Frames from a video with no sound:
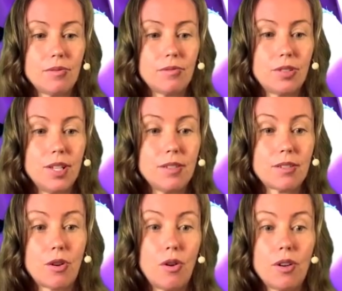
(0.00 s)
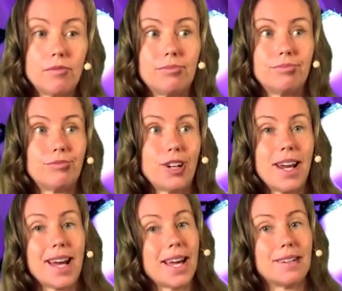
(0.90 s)
she's caught
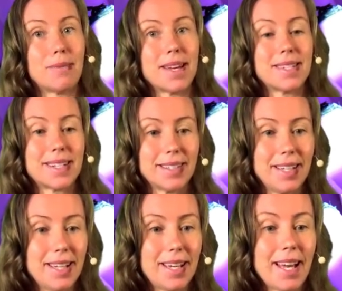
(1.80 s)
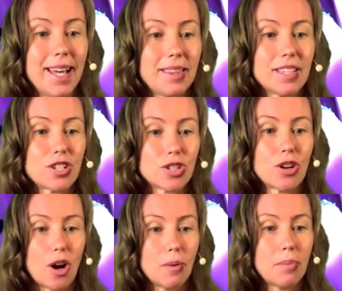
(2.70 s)
red-handed, basically, here in the
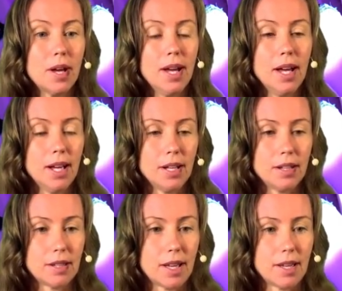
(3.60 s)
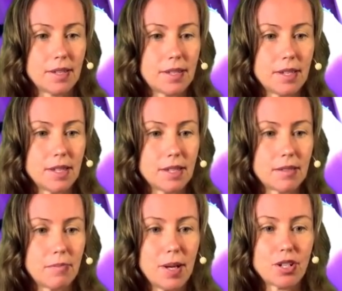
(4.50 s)
shop. There's
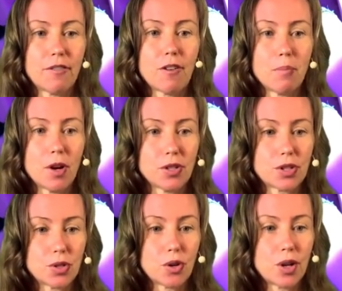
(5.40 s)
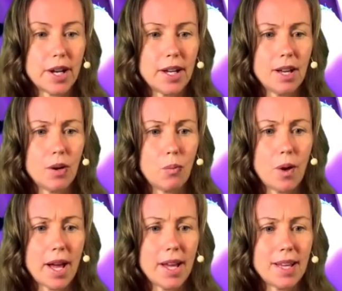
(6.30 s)
this picture from her story.
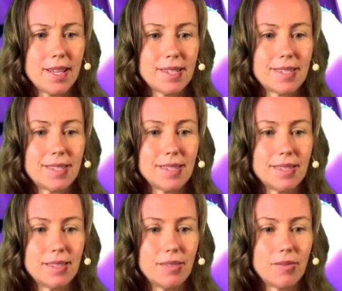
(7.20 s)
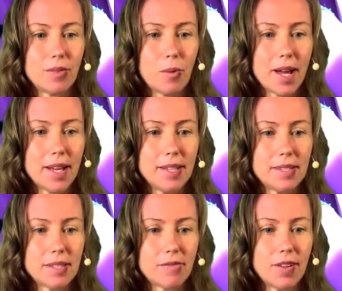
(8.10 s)
Where is
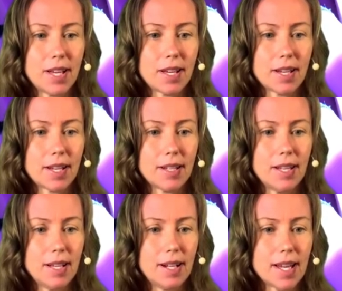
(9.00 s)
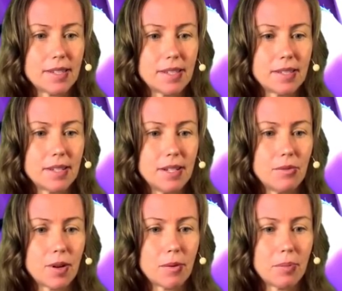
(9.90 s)
this finger elasticity
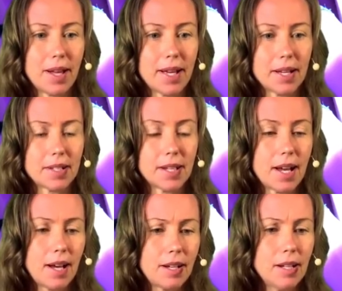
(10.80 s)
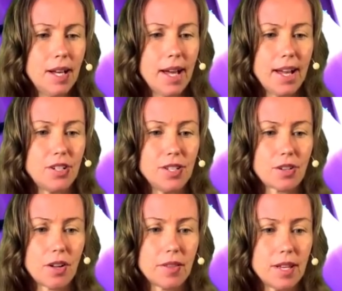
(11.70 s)
when I'm playing guitar? And she's
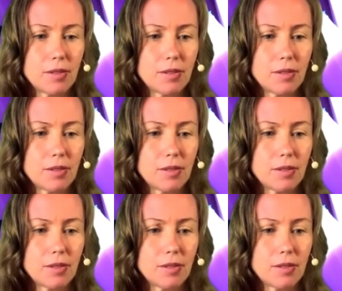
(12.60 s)
got these